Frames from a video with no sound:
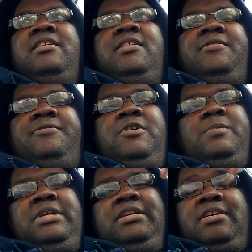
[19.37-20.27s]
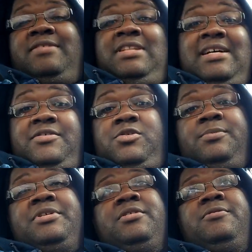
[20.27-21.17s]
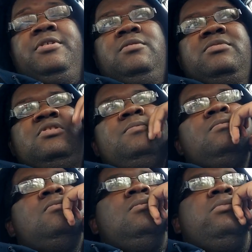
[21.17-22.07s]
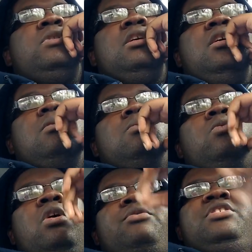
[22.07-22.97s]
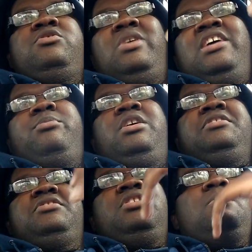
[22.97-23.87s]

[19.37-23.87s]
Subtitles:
the filming of a lot of superhero films. One of the reasons why I brought this